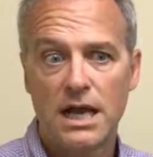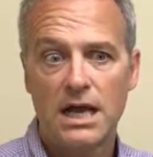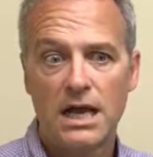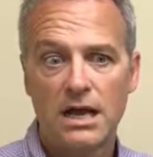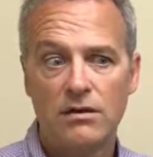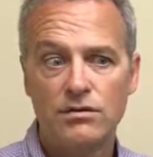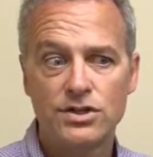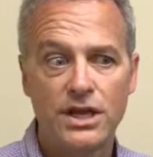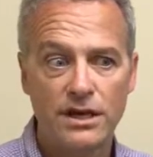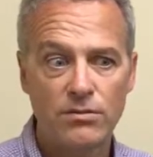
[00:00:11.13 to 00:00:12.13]
Uh,
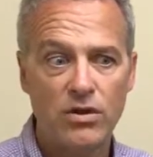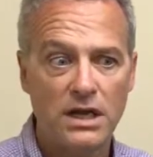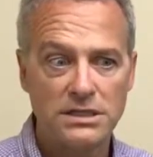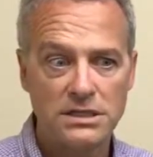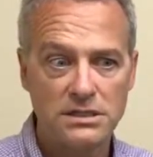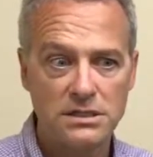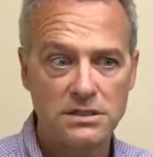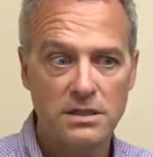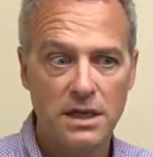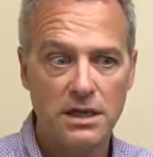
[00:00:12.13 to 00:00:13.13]
Standard Process
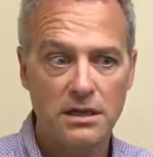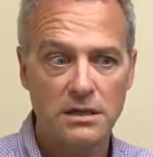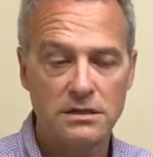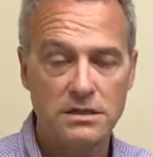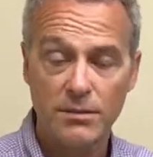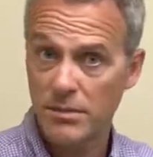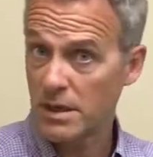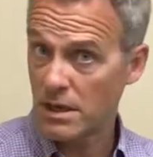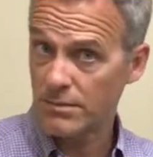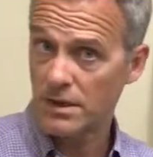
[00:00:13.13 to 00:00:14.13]
is a
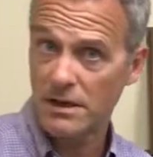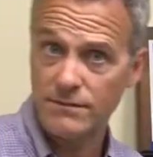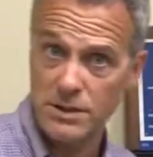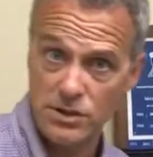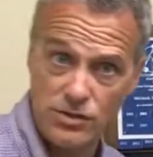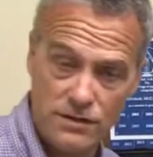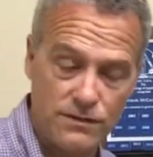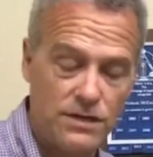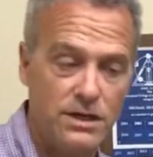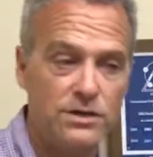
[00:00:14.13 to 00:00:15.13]
supplement company I've been using
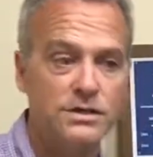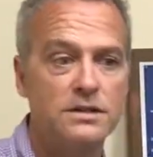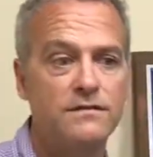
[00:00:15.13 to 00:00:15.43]
for years.